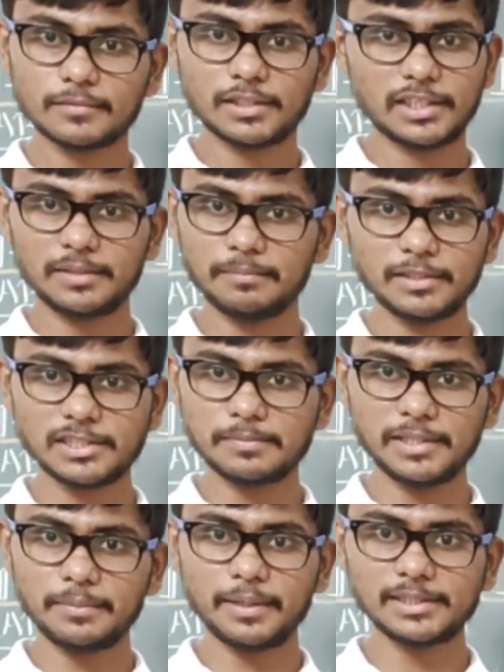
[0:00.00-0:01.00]
It must
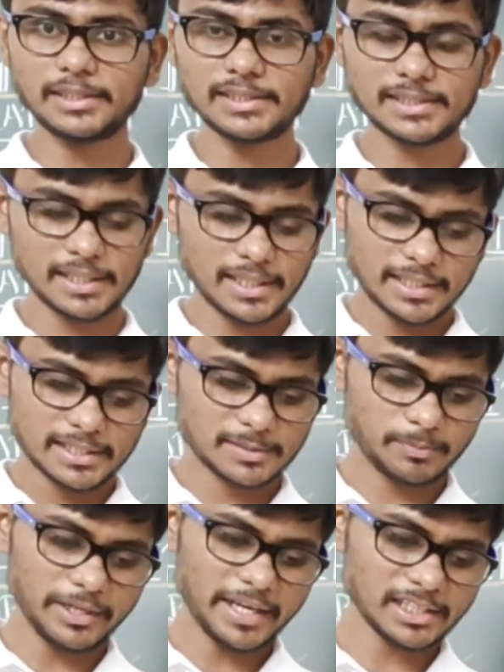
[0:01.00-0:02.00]
minimize its
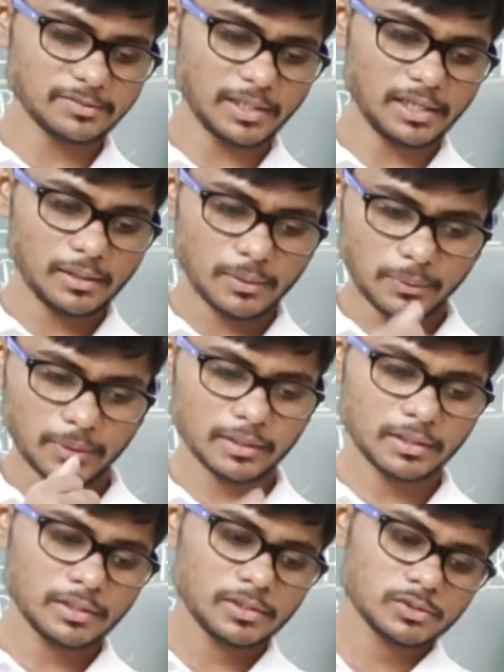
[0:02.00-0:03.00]
speed as
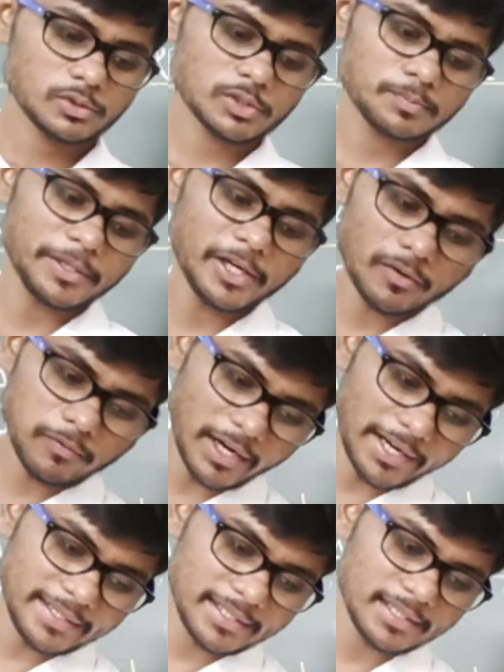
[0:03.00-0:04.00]
well. So speed of
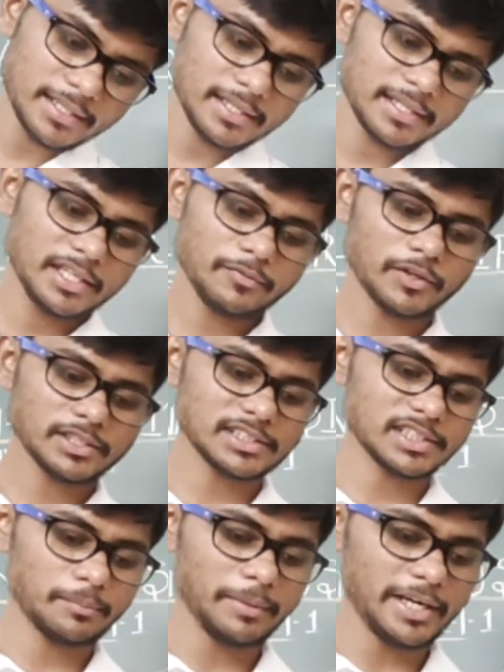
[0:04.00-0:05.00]
light differs
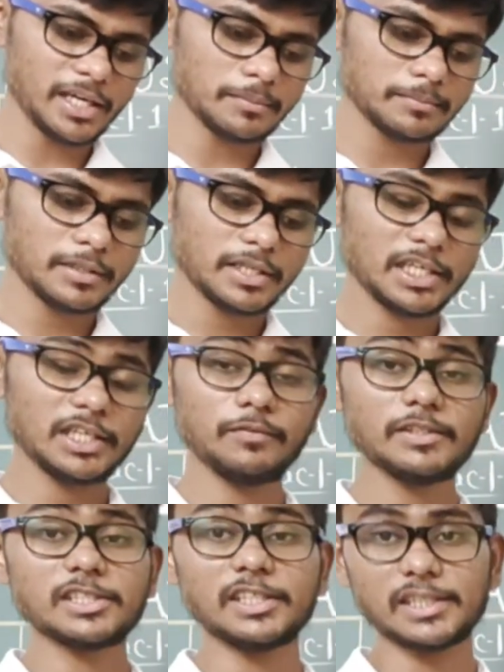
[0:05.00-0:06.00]
in the medium in
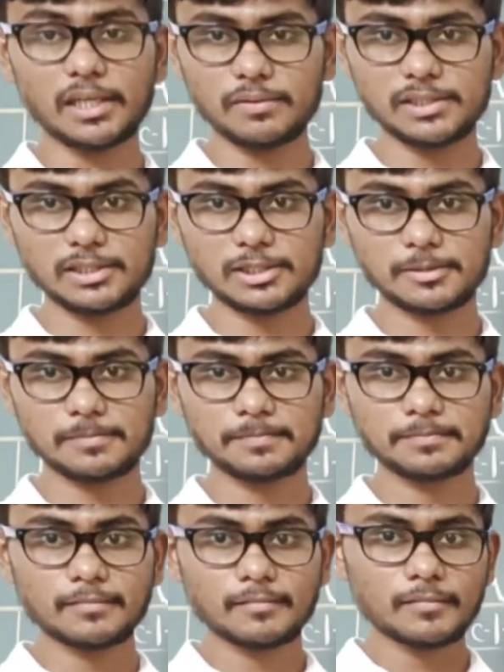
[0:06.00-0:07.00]
which it travels.
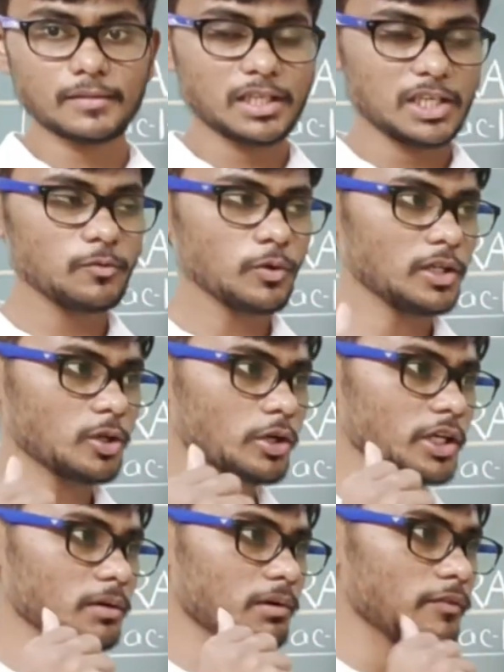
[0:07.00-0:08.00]
If you are
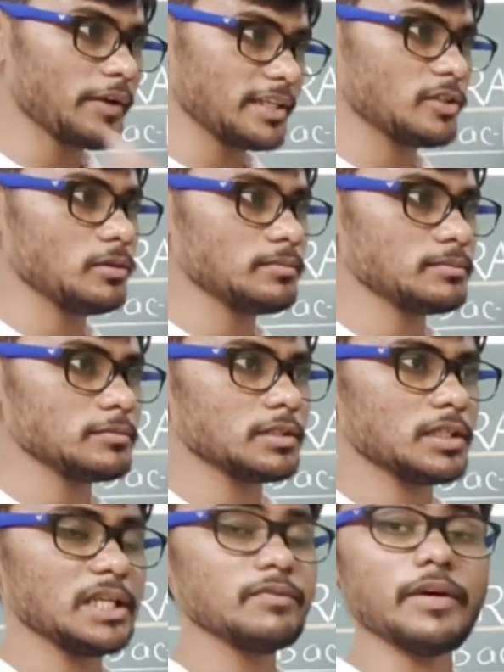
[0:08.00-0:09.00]
talking about
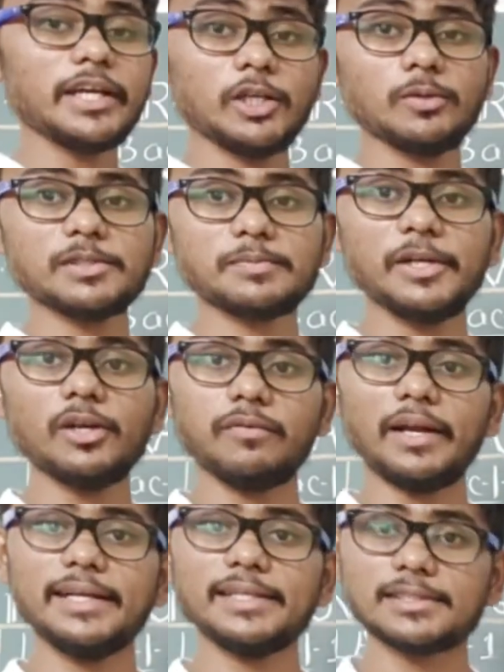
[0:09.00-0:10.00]
vacuum, in vacuum speed of
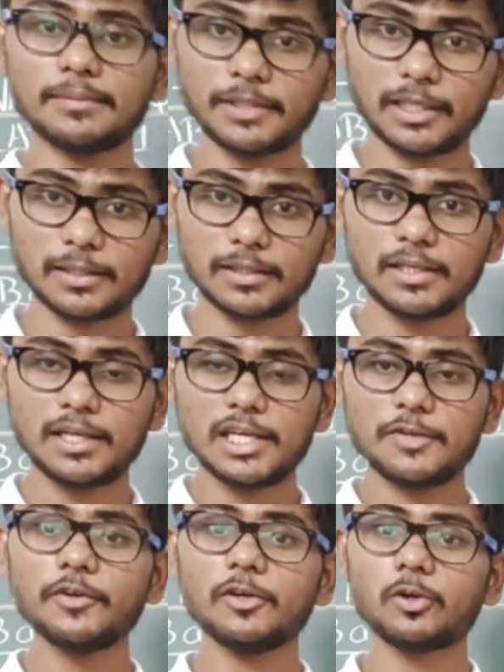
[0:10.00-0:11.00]
light is something.
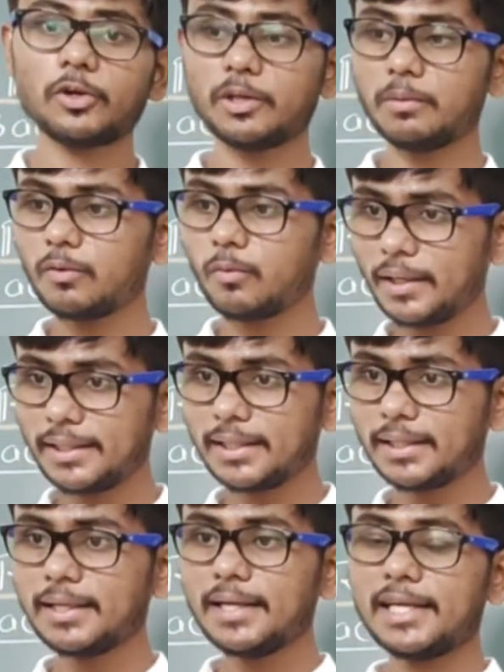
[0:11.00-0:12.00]
If you are talking about
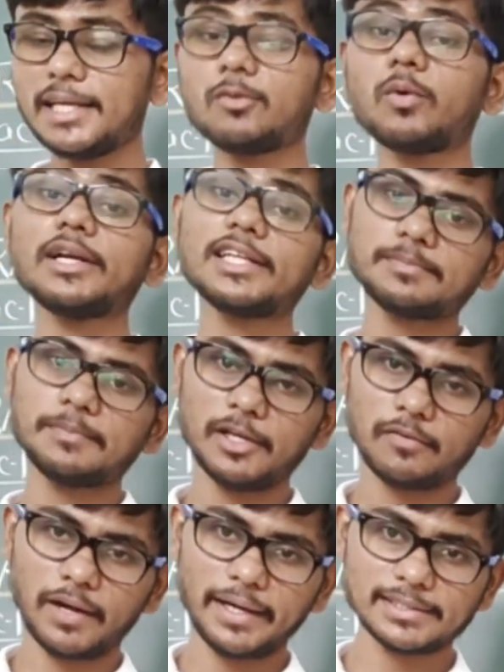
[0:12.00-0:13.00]
water, in water speed
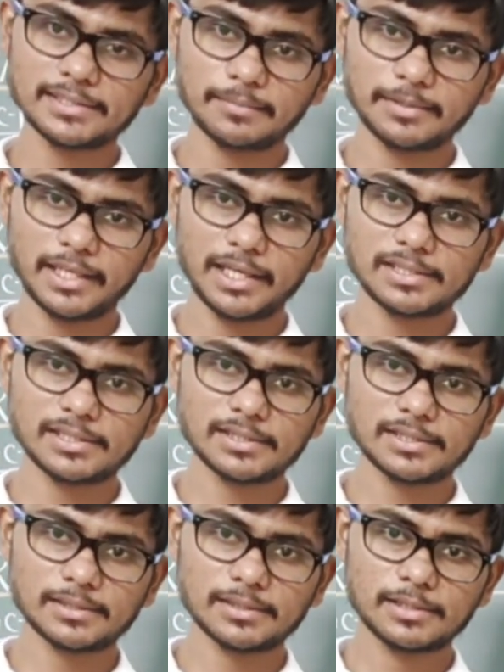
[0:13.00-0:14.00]
of light is something else.